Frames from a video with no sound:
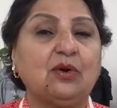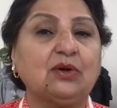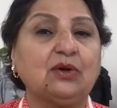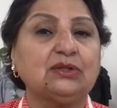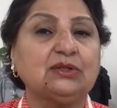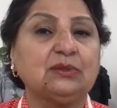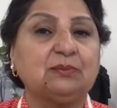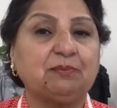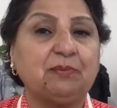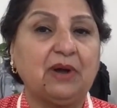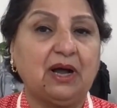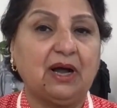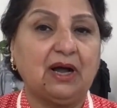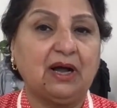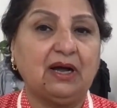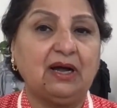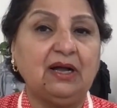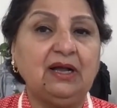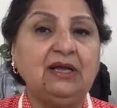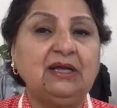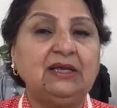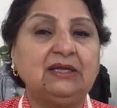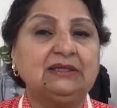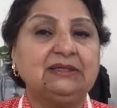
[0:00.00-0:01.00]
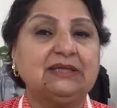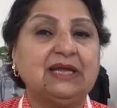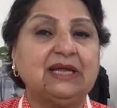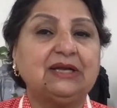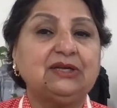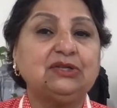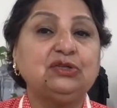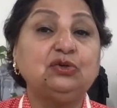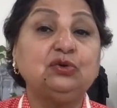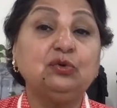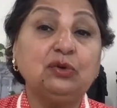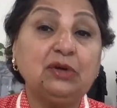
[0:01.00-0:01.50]
or the power
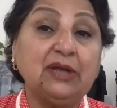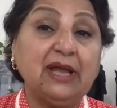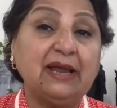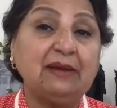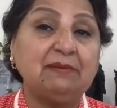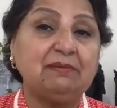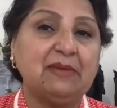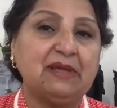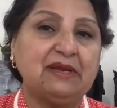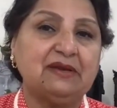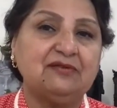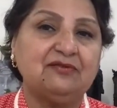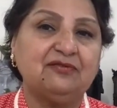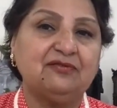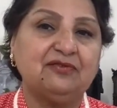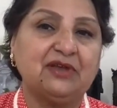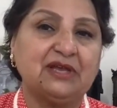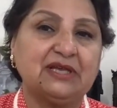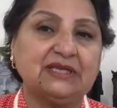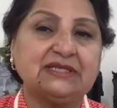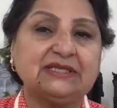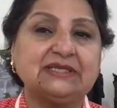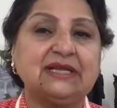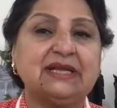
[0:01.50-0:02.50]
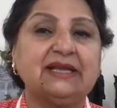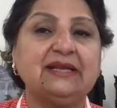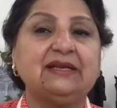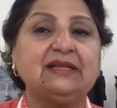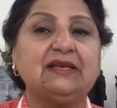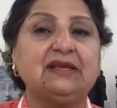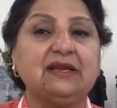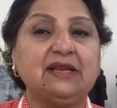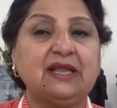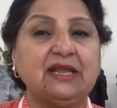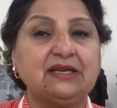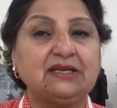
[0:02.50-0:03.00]
that you can manifest
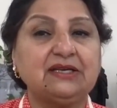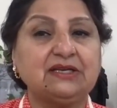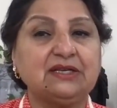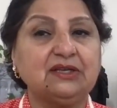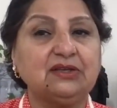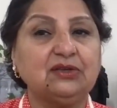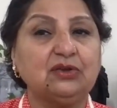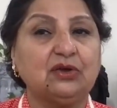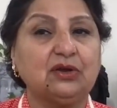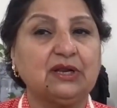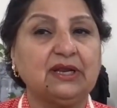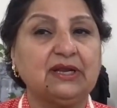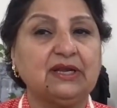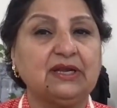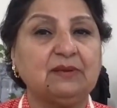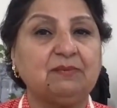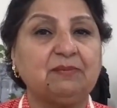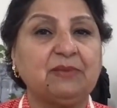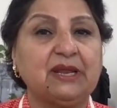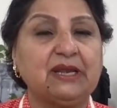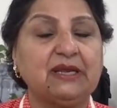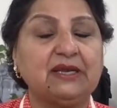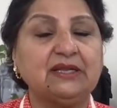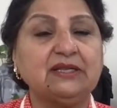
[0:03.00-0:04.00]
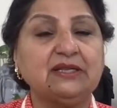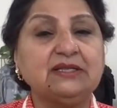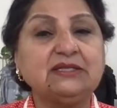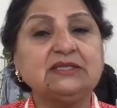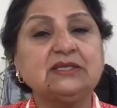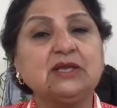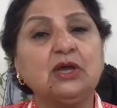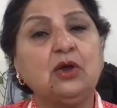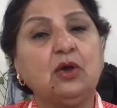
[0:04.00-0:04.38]
in creating your independence